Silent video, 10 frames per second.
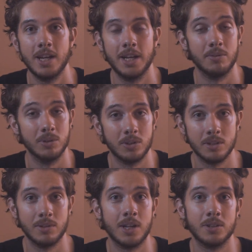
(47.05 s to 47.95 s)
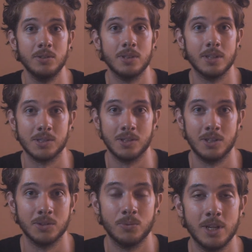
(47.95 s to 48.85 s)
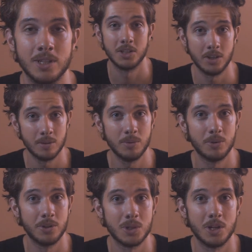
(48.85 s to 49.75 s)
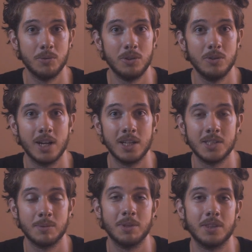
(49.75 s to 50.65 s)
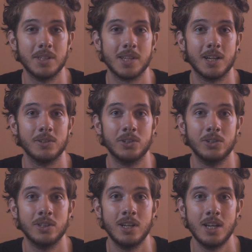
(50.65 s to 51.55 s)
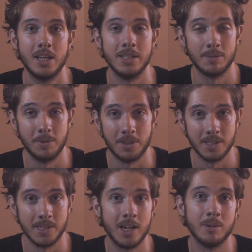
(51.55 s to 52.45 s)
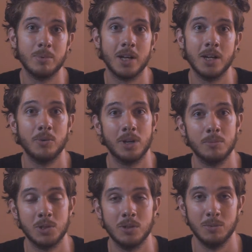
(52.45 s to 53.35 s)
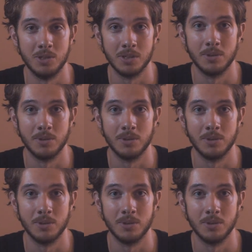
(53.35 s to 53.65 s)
and I've learned a lot of new things along the way. So I thought it'd be worth sharing with you guys some of the things that I learned and some of the things that I apply when I'm shooting music